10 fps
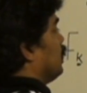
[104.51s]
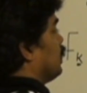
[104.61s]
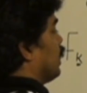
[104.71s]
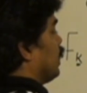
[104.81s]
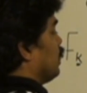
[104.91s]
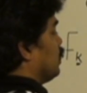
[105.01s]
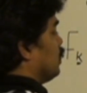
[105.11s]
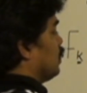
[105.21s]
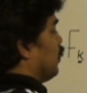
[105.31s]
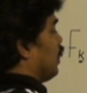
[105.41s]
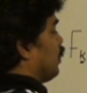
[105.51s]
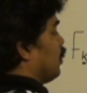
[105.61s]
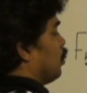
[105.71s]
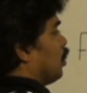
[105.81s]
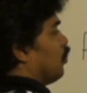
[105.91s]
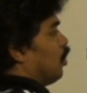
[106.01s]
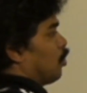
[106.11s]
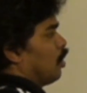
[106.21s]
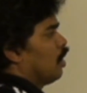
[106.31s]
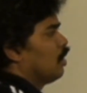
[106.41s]
basically this is a very simple
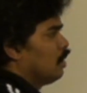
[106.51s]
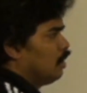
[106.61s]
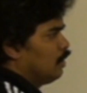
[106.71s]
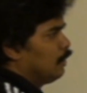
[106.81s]
formula.